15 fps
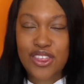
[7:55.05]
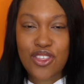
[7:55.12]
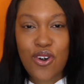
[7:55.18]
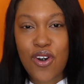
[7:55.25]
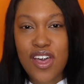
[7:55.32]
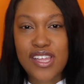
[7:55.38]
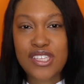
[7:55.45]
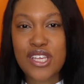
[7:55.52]

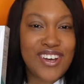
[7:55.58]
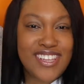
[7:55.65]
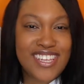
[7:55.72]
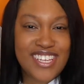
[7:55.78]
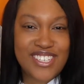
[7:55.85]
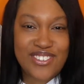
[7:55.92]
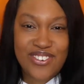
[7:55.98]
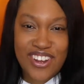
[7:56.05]
thoughts on
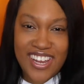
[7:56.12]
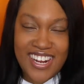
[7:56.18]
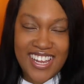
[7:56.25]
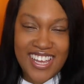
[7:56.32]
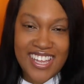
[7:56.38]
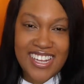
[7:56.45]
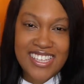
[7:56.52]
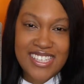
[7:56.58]
this
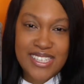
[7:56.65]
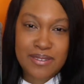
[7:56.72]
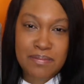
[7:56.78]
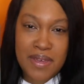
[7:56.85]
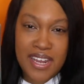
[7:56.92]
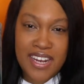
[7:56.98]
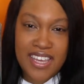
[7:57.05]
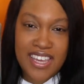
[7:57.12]
Radiant
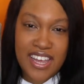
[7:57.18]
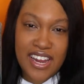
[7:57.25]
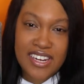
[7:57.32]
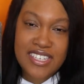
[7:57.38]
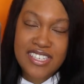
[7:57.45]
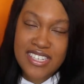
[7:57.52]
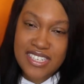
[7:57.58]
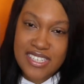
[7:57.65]
skincare
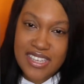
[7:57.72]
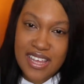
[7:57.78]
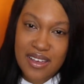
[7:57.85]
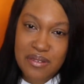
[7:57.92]
system.